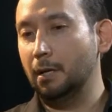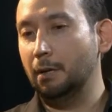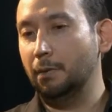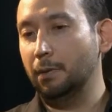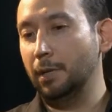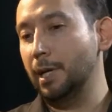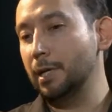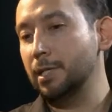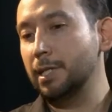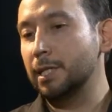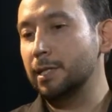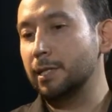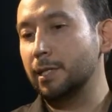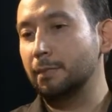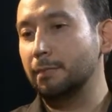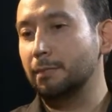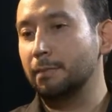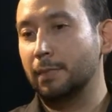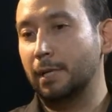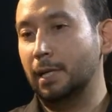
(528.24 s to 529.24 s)
With our
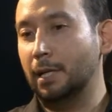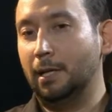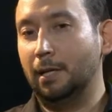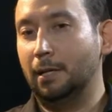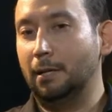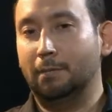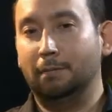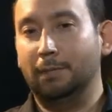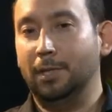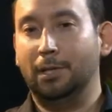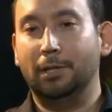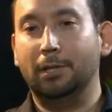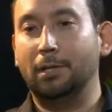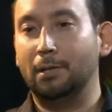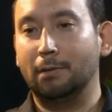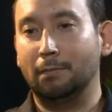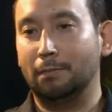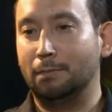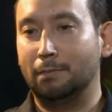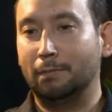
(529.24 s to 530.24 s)
system, you
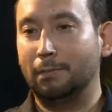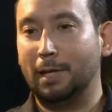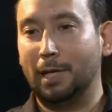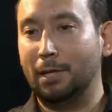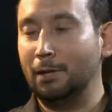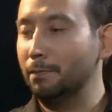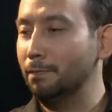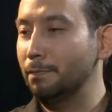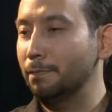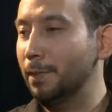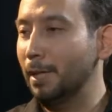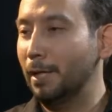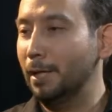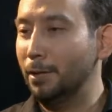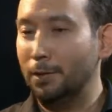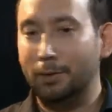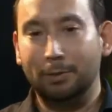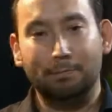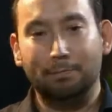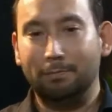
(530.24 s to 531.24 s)
can kind of
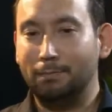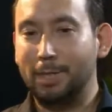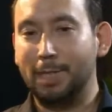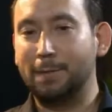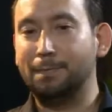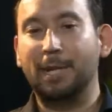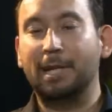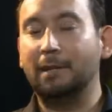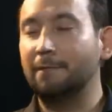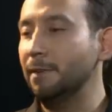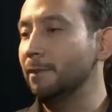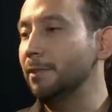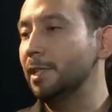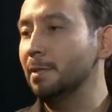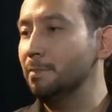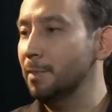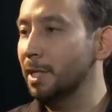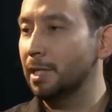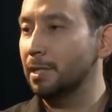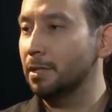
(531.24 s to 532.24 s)
spend
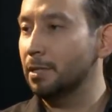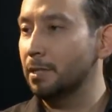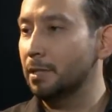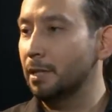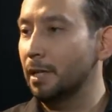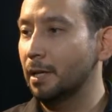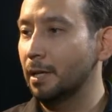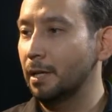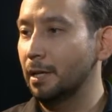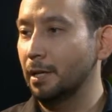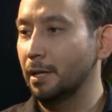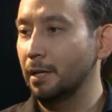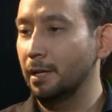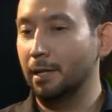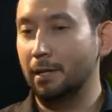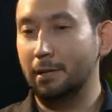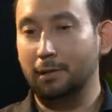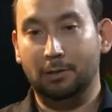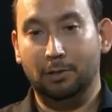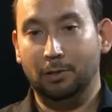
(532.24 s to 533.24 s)
15 minutes
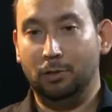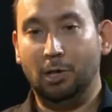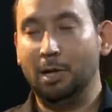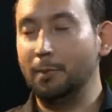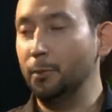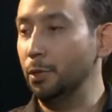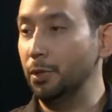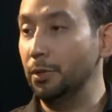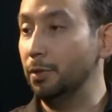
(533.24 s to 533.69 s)
and you're able